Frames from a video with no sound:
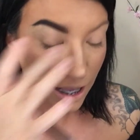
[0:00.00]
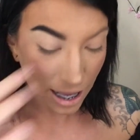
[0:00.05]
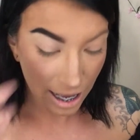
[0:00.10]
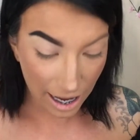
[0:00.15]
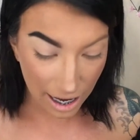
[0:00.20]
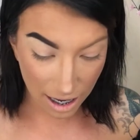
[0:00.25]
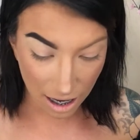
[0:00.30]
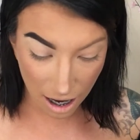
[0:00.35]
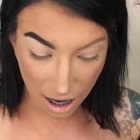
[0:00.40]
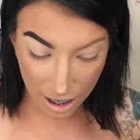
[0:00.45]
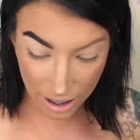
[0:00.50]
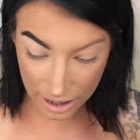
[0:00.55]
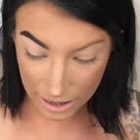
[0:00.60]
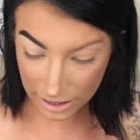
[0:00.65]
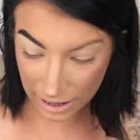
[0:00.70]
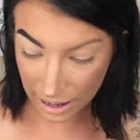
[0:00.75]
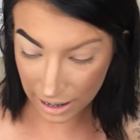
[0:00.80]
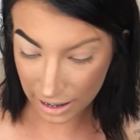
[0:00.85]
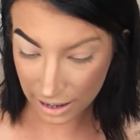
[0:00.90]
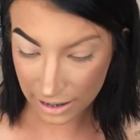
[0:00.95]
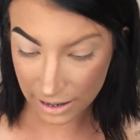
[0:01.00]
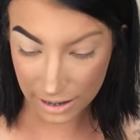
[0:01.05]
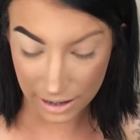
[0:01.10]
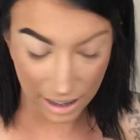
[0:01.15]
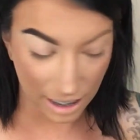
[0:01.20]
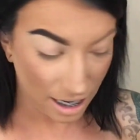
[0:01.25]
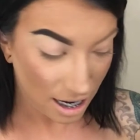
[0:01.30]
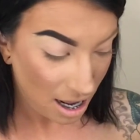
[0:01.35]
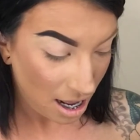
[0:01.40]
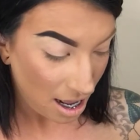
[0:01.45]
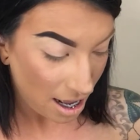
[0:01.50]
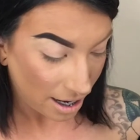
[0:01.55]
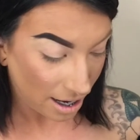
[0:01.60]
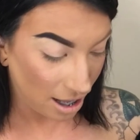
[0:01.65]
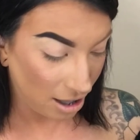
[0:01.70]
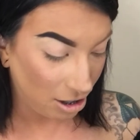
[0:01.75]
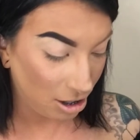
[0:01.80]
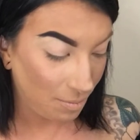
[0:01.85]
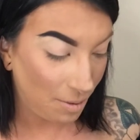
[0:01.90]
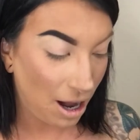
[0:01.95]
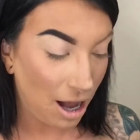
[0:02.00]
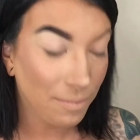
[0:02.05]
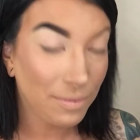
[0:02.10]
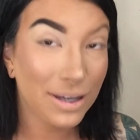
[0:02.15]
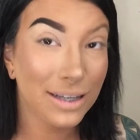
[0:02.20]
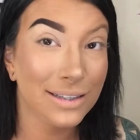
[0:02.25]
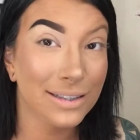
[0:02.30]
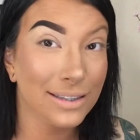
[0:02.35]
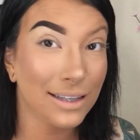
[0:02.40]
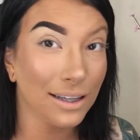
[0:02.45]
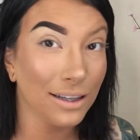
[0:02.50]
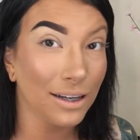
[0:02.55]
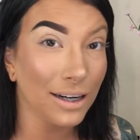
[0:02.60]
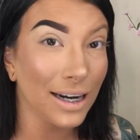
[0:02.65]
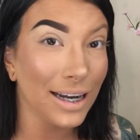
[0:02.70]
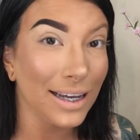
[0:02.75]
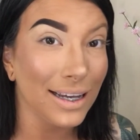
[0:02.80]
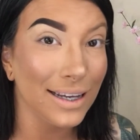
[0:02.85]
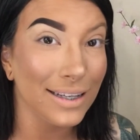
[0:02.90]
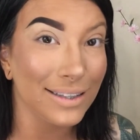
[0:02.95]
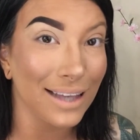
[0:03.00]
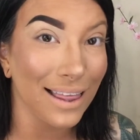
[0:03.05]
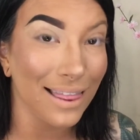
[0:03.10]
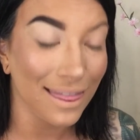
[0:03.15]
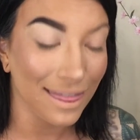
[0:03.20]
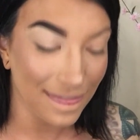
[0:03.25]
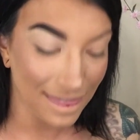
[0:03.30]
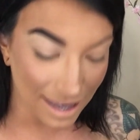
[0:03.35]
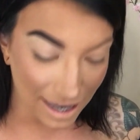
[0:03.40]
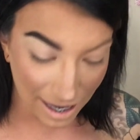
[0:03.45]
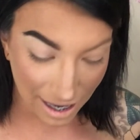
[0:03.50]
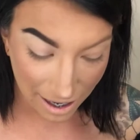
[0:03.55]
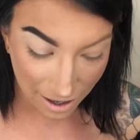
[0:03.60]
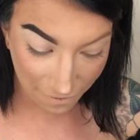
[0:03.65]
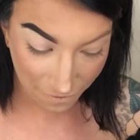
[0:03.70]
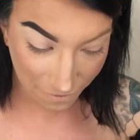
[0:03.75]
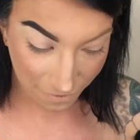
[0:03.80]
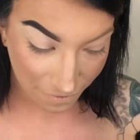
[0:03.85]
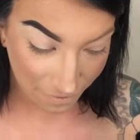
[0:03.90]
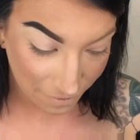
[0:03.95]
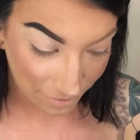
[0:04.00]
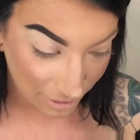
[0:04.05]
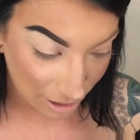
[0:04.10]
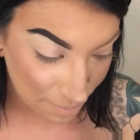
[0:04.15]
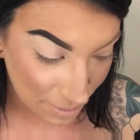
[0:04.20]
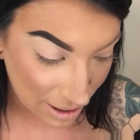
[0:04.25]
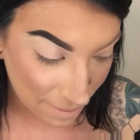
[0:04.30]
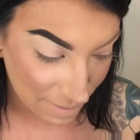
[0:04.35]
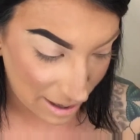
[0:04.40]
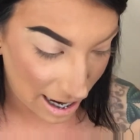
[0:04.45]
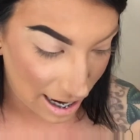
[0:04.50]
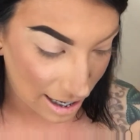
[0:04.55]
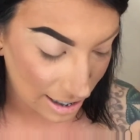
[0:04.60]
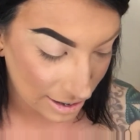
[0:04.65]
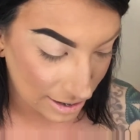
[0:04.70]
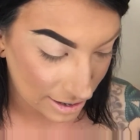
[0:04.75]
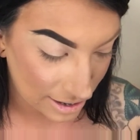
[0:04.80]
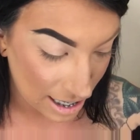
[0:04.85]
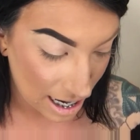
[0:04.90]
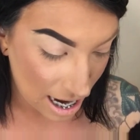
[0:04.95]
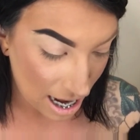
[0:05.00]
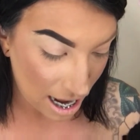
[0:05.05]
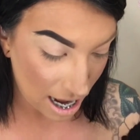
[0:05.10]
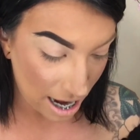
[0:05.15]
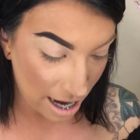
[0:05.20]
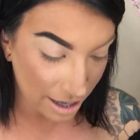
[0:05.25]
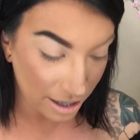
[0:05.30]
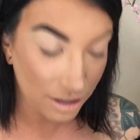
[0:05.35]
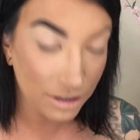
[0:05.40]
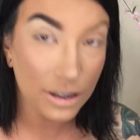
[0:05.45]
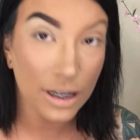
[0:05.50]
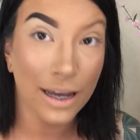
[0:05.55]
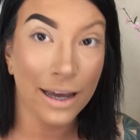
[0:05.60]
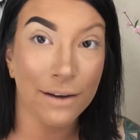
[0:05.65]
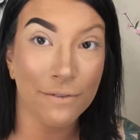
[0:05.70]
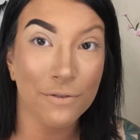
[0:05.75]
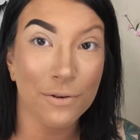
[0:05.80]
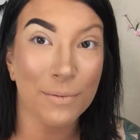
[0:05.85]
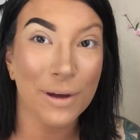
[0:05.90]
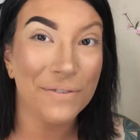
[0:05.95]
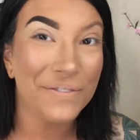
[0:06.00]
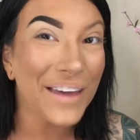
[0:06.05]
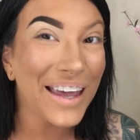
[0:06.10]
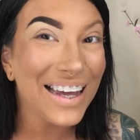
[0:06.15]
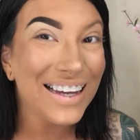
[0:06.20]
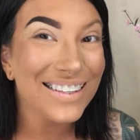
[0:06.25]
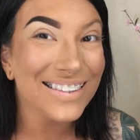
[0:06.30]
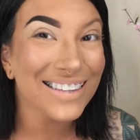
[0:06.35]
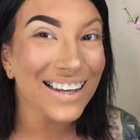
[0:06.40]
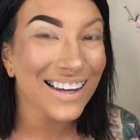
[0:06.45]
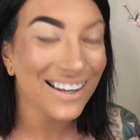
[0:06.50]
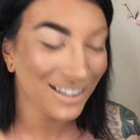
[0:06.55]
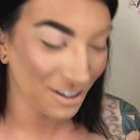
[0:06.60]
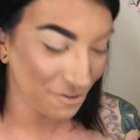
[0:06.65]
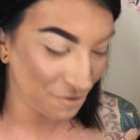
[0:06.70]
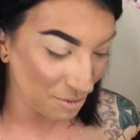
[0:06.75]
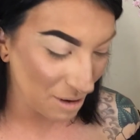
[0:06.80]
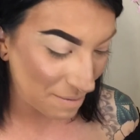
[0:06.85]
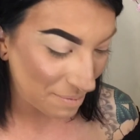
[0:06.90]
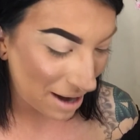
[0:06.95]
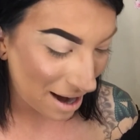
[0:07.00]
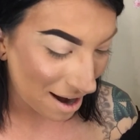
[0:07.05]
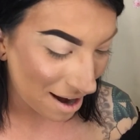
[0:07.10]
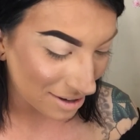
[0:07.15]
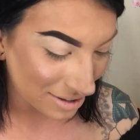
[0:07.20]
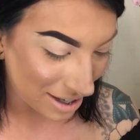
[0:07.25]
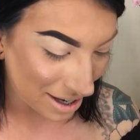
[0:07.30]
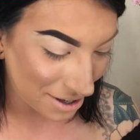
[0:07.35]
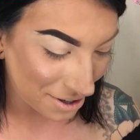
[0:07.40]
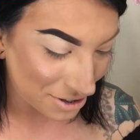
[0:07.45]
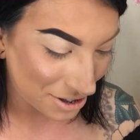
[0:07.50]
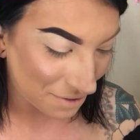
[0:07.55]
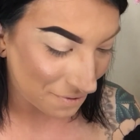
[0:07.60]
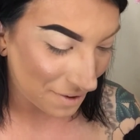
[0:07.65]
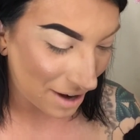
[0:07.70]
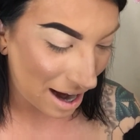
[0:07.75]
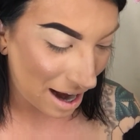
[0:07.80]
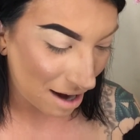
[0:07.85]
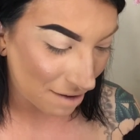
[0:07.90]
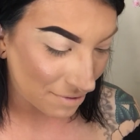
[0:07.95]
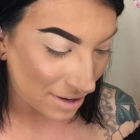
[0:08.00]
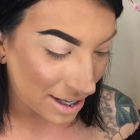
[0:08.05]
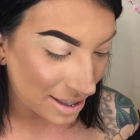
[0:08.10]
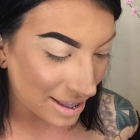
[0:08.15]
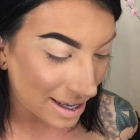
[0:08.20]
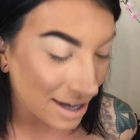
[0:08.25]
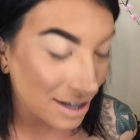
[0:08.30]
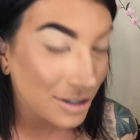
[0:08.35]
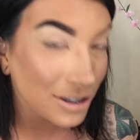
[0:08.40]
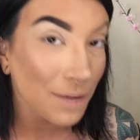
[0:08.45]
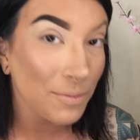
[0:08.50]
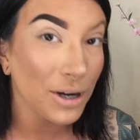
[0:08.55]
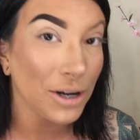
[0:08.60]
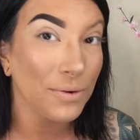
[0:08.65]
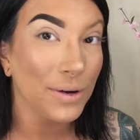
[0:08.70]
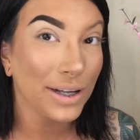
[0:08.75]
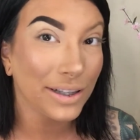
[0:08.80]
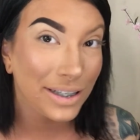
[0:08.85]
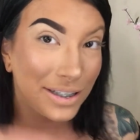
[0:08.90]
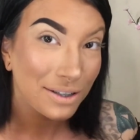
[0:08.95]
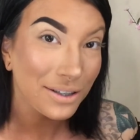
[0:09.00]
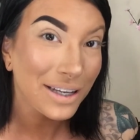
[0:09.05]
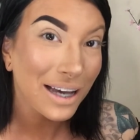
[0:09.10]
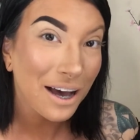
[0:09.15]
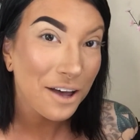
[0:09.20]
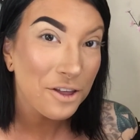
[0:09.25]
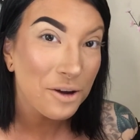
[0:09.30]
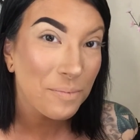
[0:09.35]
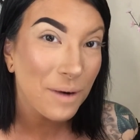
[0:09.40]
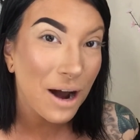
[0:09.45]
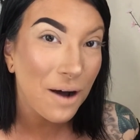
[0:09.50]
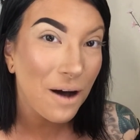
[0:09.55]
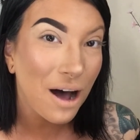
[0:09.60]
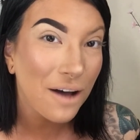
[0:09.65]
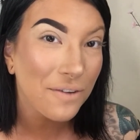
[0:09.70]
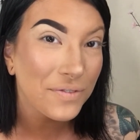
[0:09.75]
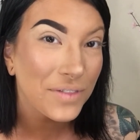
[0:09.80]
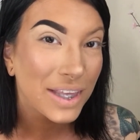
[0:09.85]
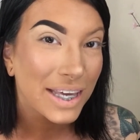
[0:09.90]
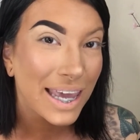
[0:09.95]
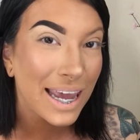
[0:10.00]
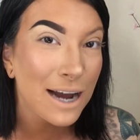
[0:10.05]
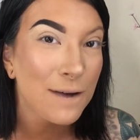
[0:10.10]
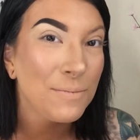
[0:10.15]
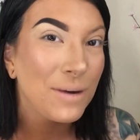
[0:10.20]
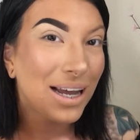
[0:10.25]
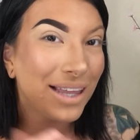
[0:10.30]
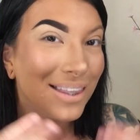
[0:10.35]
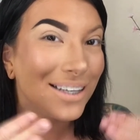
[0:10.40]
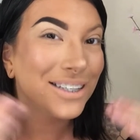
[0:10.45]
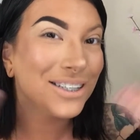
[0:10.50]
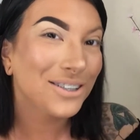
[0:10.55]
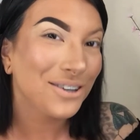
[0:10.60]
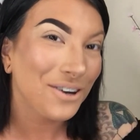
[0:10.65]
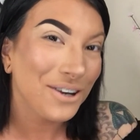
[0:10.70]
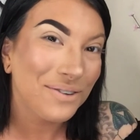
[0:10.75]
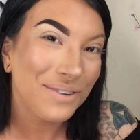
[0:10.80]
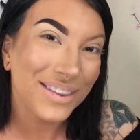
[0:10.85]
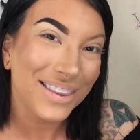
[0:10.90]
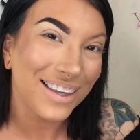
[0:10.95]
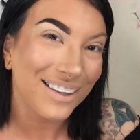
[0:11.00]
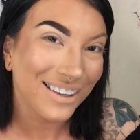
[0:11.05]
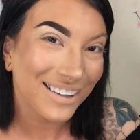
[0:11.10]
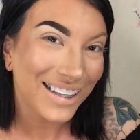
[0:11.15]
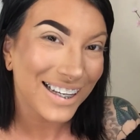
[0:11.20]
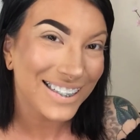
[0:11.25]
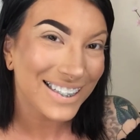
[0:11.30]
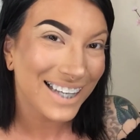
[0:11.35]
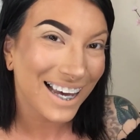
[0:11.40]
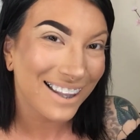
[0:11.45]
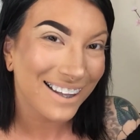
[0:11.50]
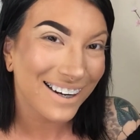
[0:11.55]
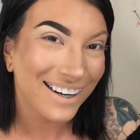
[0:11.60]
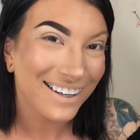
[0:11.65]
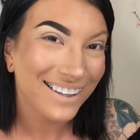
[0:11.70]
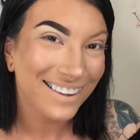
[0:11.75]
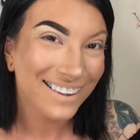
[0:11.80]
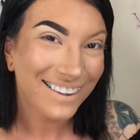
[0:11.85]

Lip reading: And honestly, this Colourpop concealer is the flippin' best. I use it for my face, I it for my brows, I use it for everything. So I'm gonna quickly do the other brow off the camera and then show you what they look like together.